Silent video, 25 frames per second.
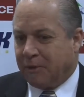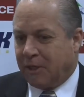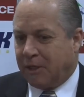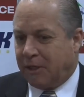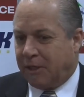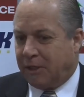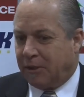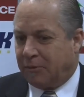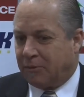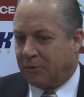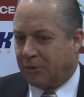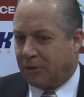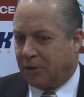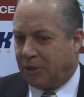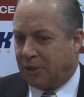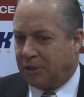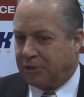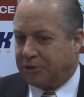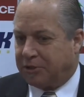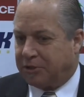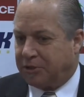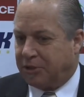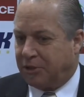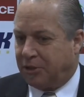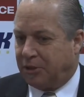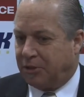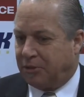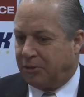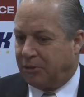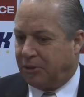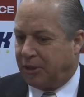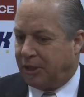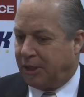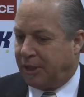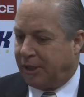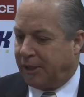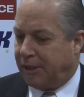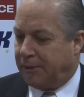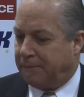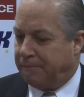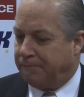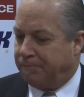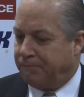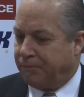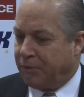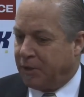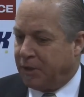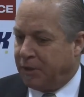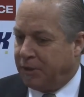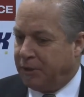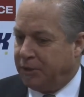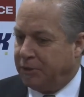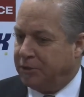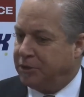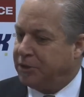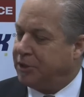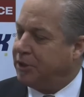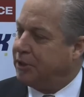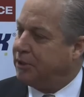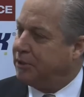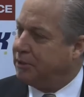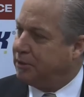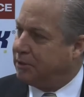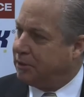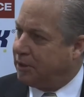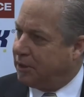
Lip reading: And we're also using